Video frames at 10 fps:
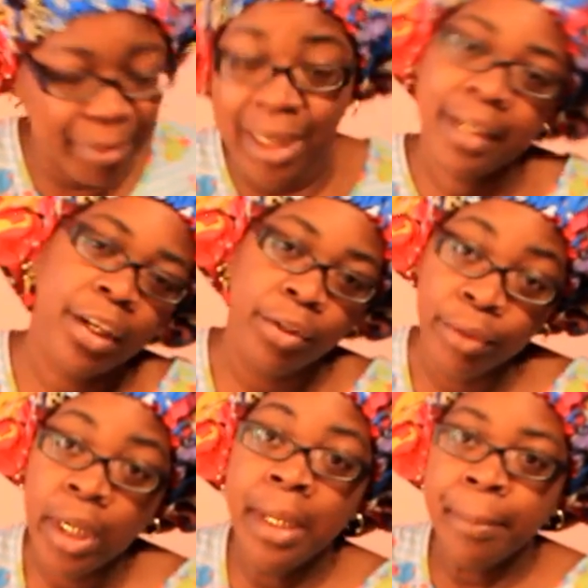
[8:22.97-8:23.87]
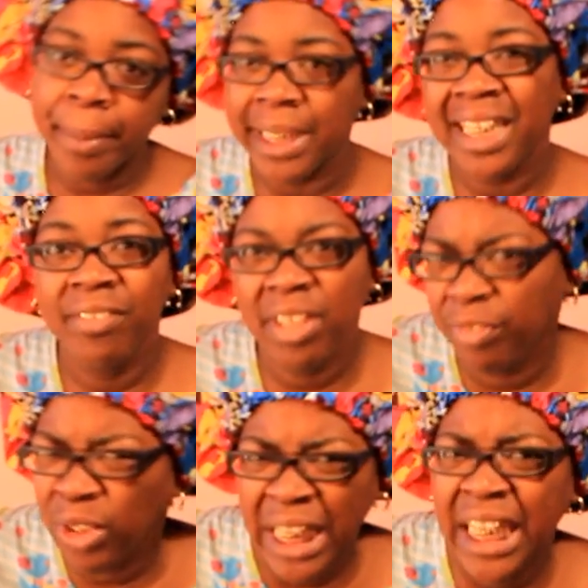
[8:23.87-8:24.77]
but I don't. But even if
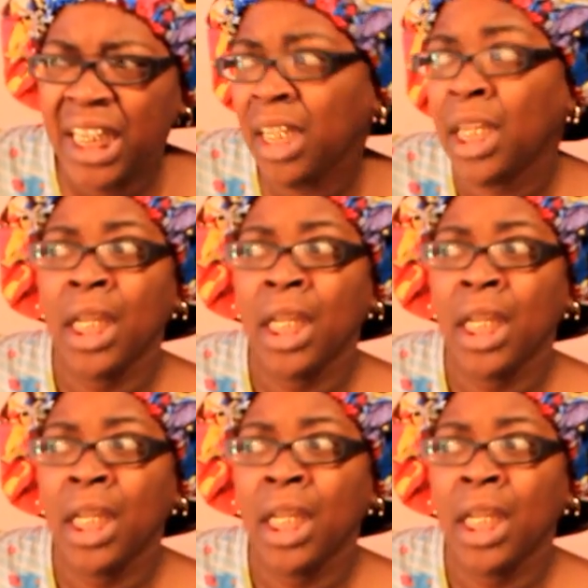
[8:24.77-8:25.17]
you did,